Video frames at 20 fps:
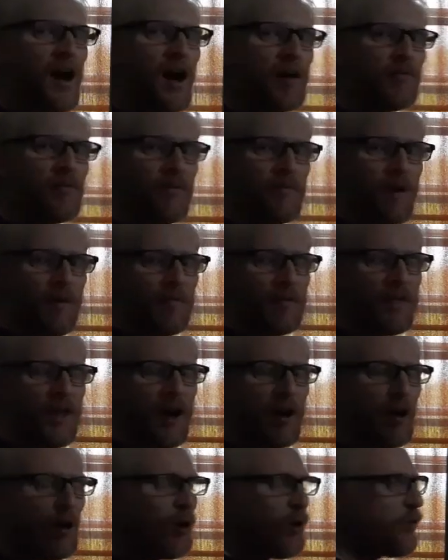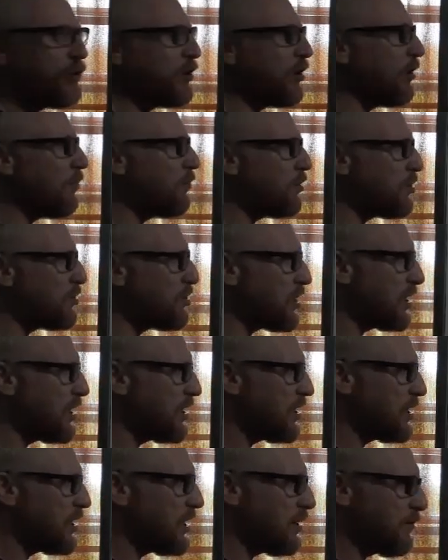Remember that all the numbers
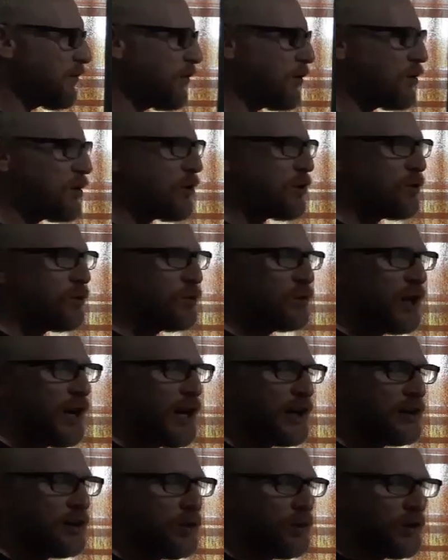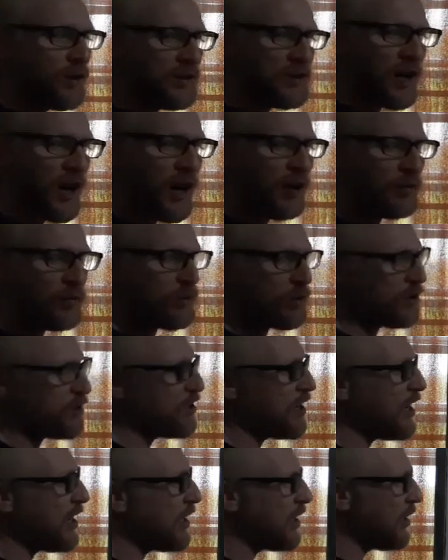in the vertical line going downward
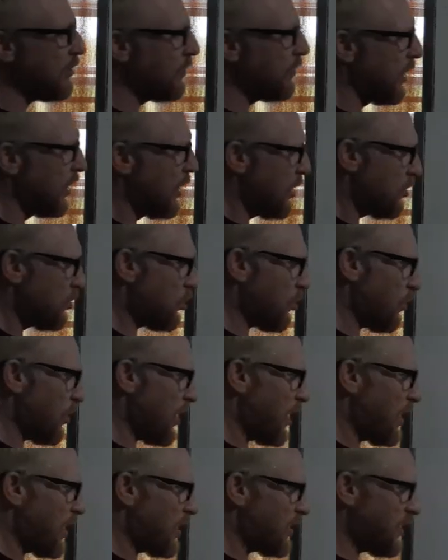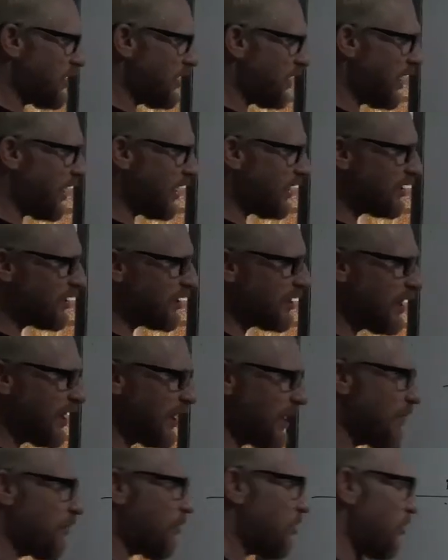are negative. So A is next to
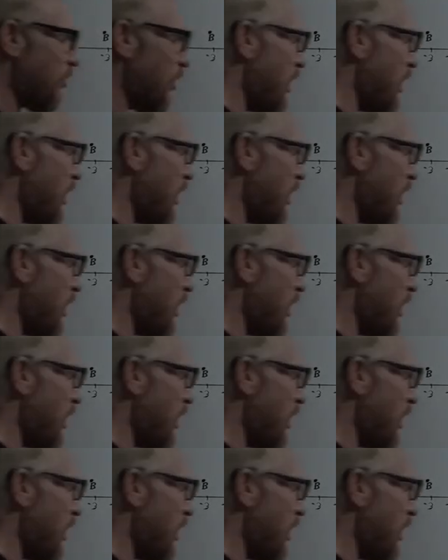negative